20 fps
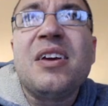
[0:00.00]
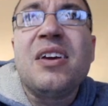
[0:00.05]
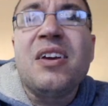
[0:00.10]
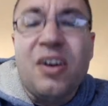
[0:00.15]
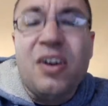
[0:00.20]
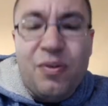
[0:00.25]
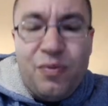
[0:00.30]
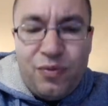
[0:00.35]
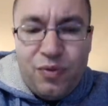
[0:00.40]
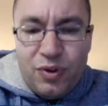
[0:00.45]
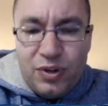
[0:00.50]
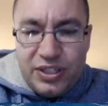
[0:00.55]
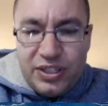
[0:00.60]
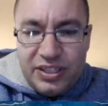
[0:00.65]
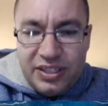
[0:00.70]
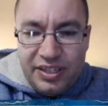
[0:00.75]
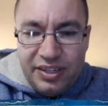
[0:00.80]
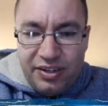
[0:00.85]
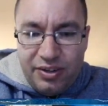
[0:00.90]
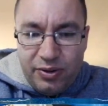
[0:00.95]

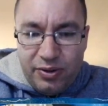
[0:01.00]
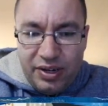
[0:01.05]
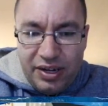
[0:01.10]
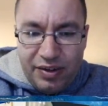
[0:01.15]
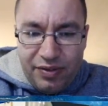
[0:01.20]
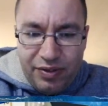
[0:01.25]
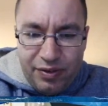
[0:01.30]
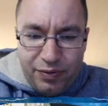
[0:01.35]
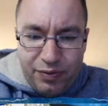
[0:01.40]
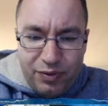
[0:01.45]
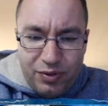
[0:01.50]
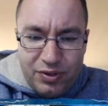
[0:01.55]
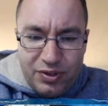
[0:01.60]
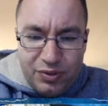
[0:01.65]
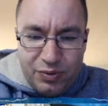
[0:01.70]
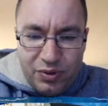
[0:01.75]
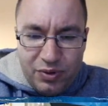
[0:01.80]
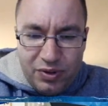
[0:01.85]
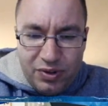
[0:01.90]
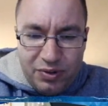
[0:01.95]
Unfortunately, you don't have the full
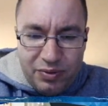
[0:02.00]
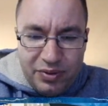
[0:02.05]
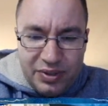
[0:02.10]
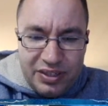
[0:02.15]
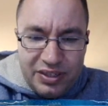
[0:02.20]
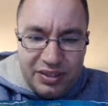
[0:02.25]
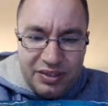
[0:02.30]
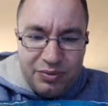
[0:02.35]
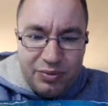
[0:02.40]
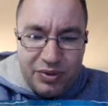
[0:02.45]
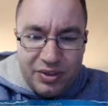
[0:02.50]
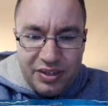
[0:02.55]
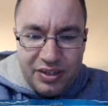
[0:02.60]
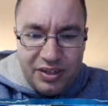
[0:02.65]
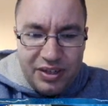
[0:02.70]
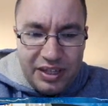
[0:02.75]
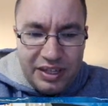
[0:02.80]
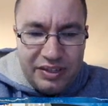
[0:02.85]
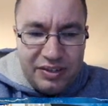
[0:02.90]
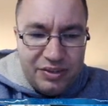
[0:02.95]
swirl, which is what the
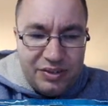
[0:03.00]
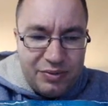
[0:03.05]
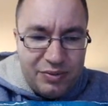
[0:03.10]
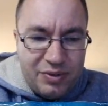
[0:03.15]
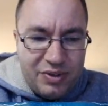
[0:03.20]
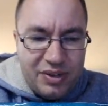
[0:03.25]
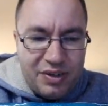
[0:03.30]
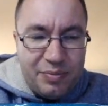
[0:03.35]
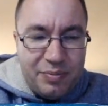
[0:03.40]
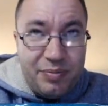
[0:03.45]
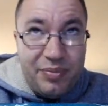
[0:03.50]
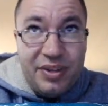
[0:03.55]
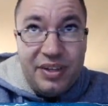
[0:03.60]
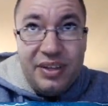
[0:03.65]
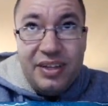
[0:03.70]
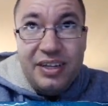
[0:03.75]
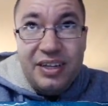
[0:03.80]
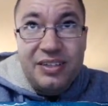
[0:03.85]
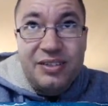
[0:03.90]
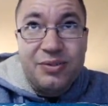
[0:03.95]
collectors want,
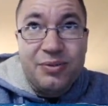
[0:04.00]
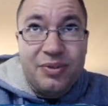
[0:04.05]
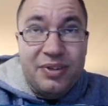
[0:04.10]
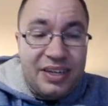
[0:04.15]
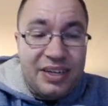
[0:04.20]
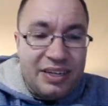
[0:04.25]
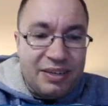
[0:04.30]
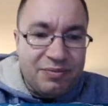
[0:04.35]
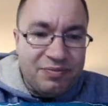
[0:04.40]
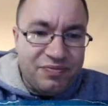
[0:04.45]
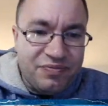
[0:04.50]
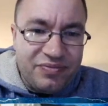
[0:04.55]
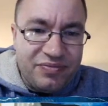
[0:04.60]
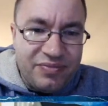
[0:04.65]
but that's okay.